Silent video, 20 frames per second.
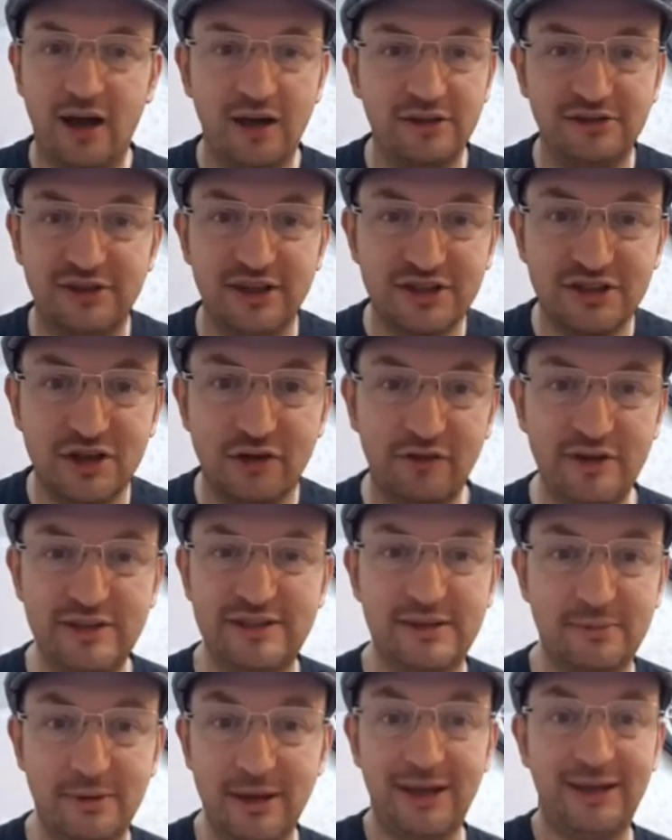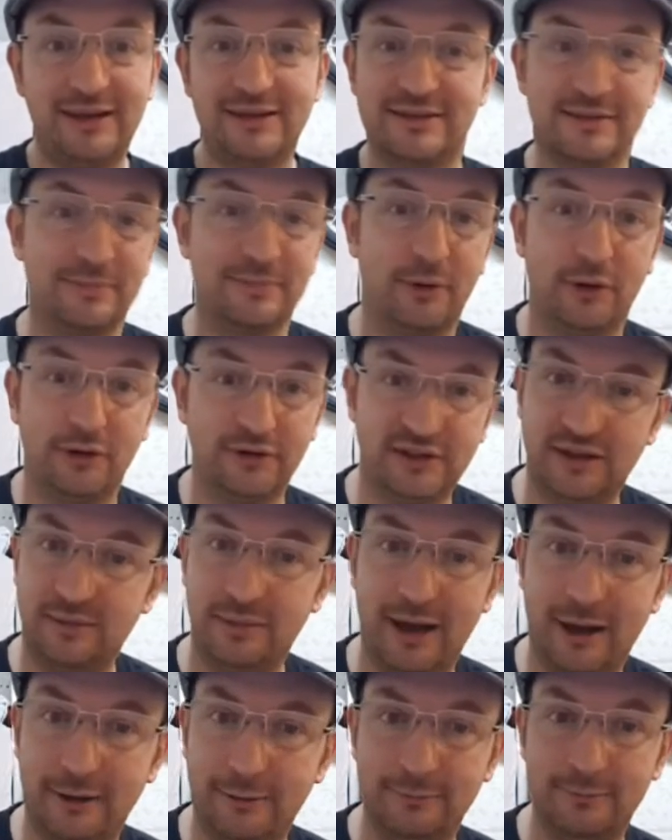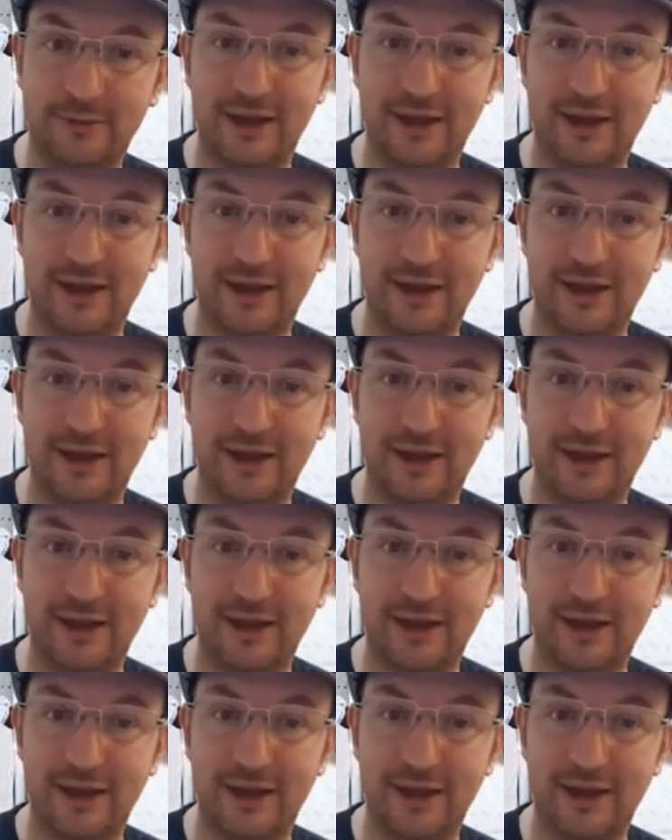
there's nothing to be disappointed about.